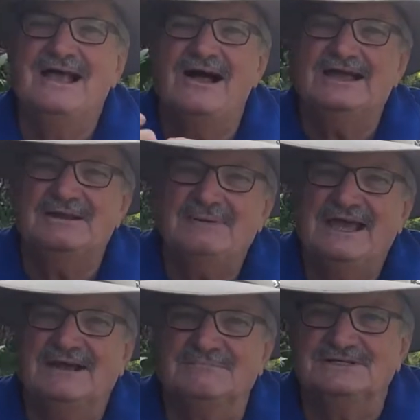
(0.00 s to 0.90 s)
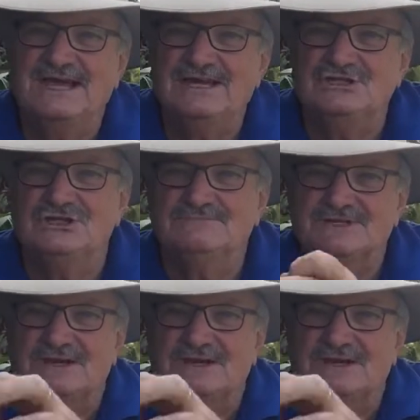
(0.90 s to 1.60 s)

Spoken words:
I get a packet of potato chips